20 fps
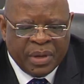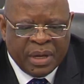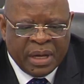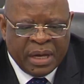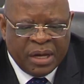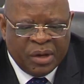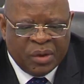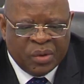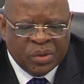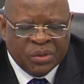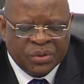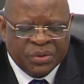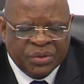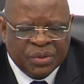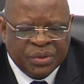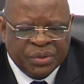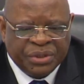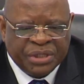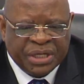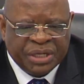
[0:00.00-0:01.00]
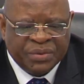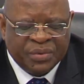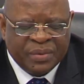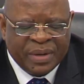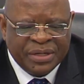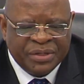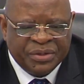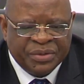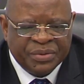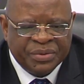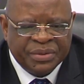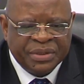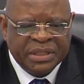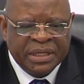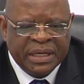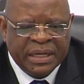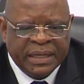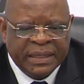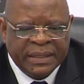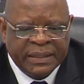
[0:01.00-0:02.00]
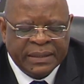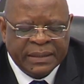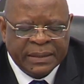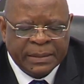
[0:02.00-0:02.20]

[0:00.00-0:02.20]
I also just want to say